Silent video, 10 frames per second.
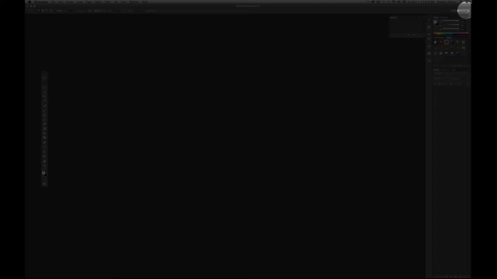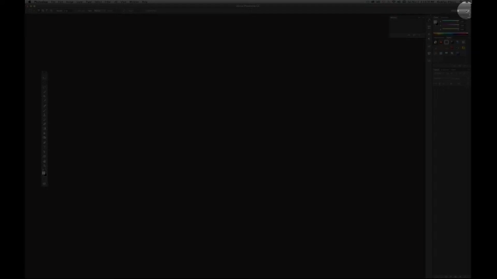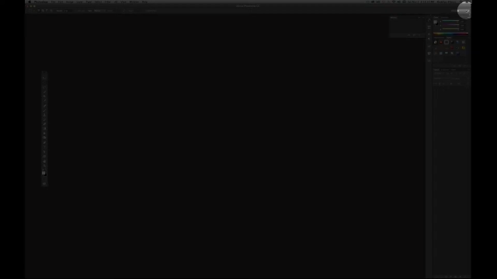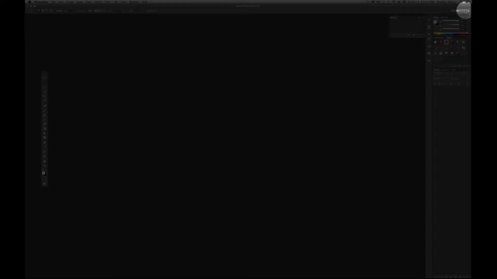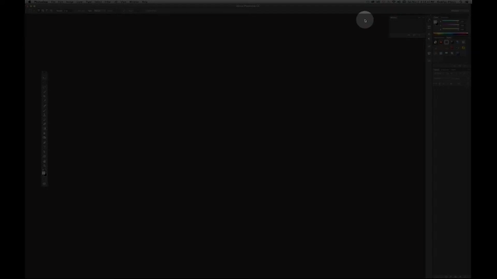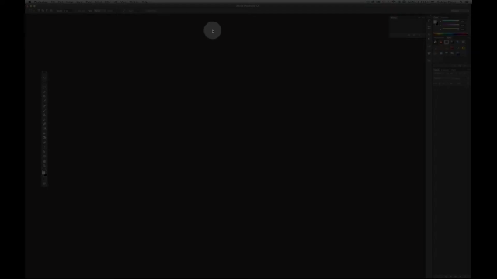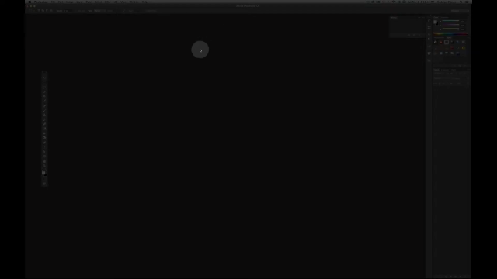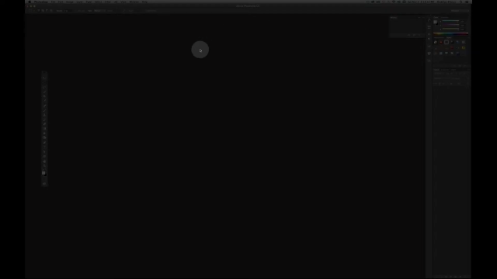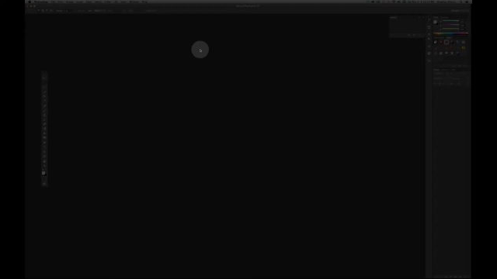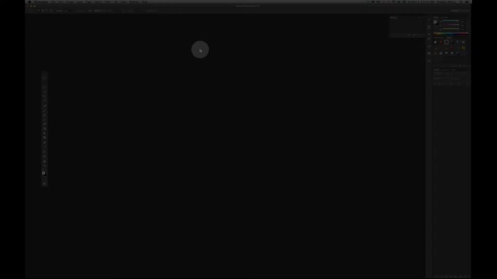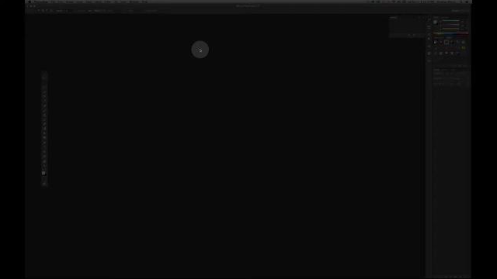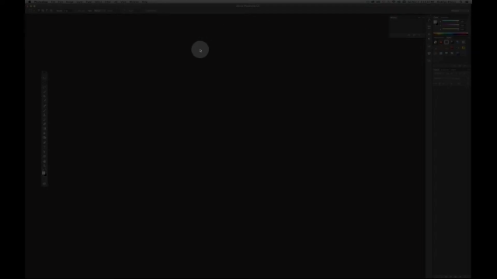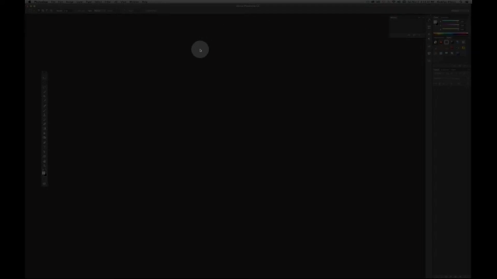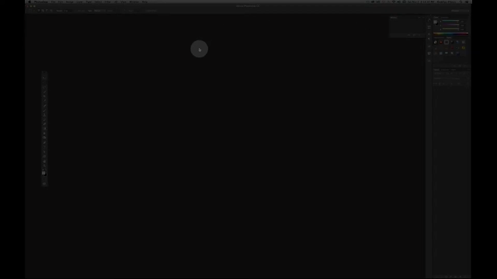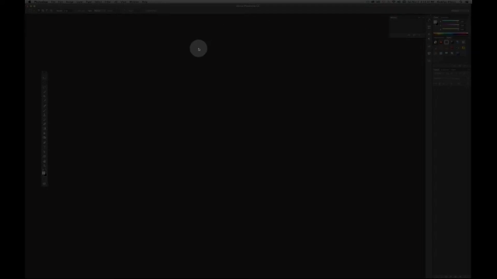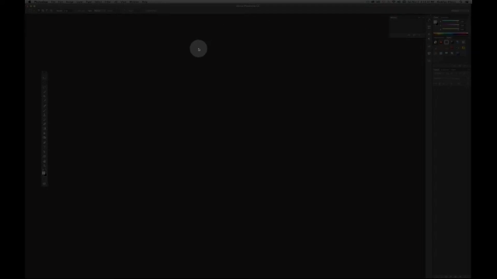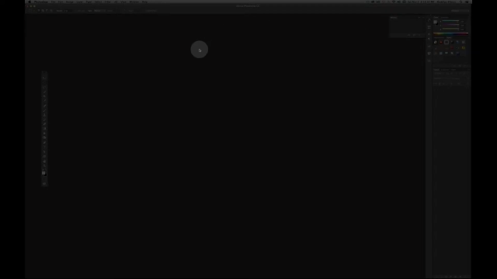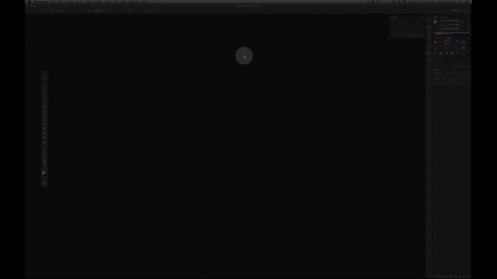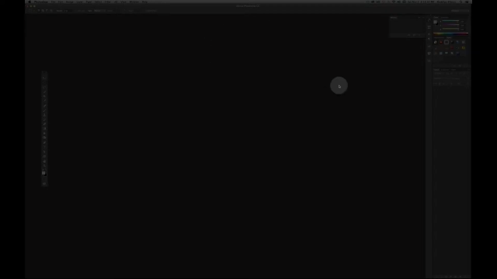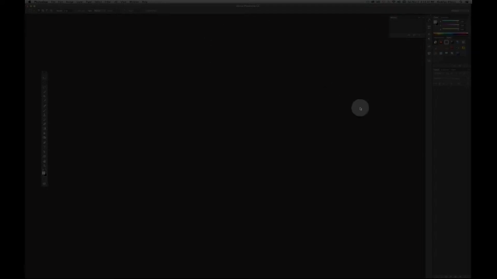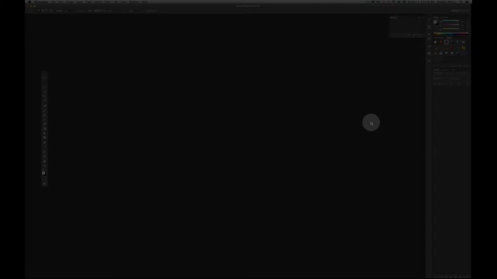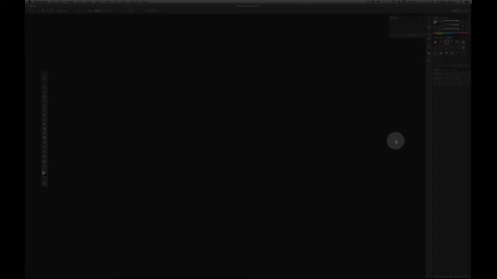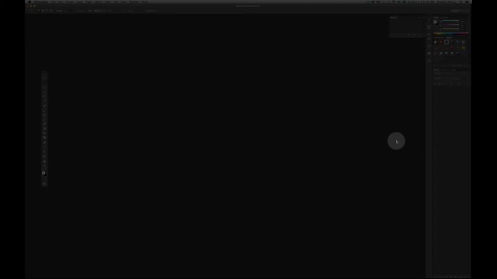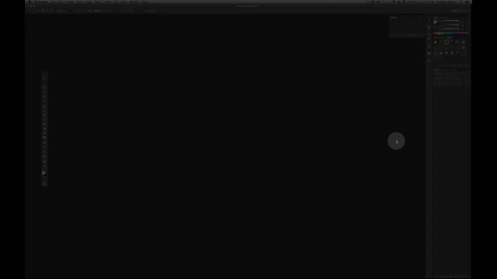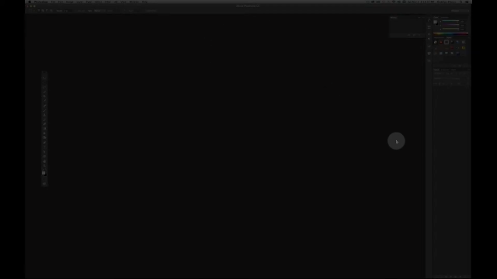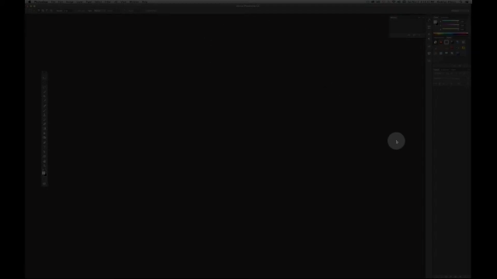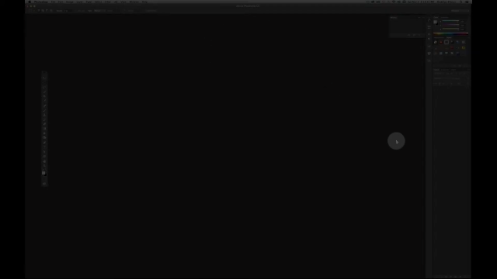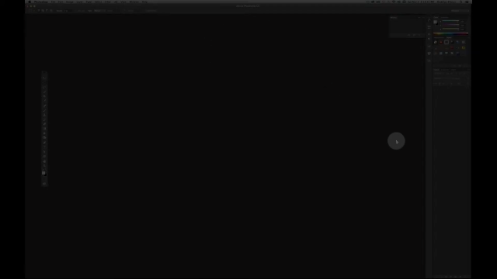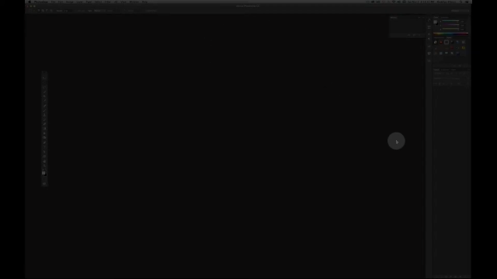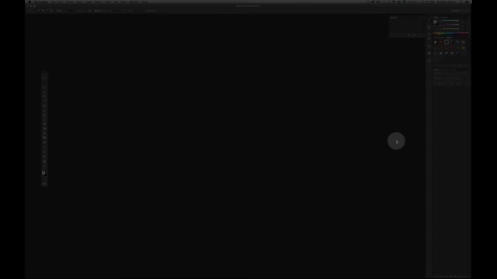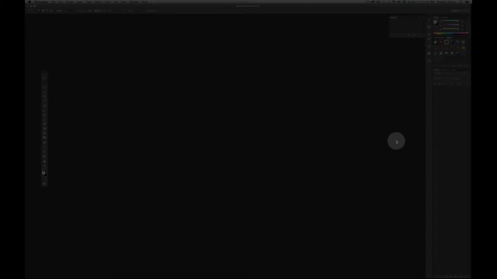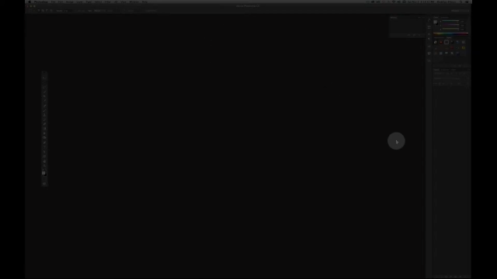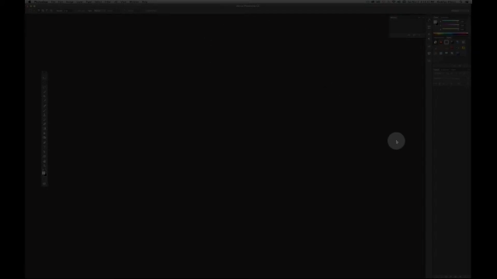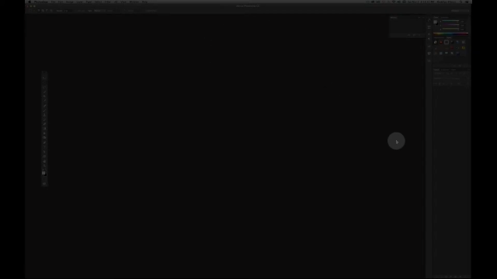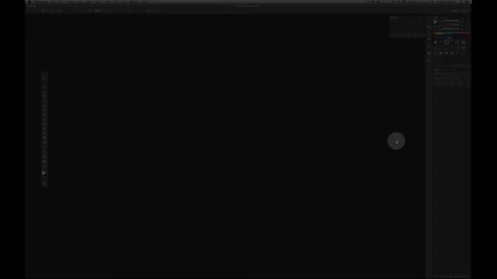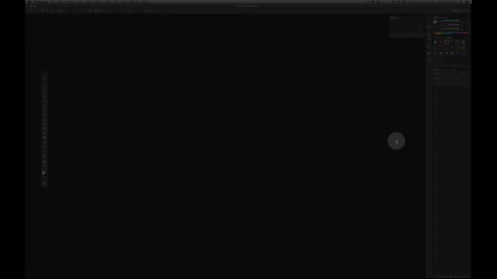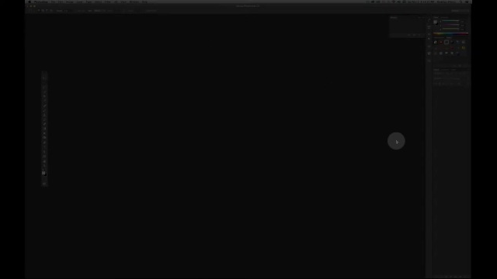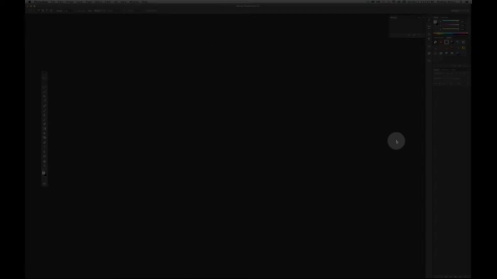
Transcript: [unreadable: no face in view]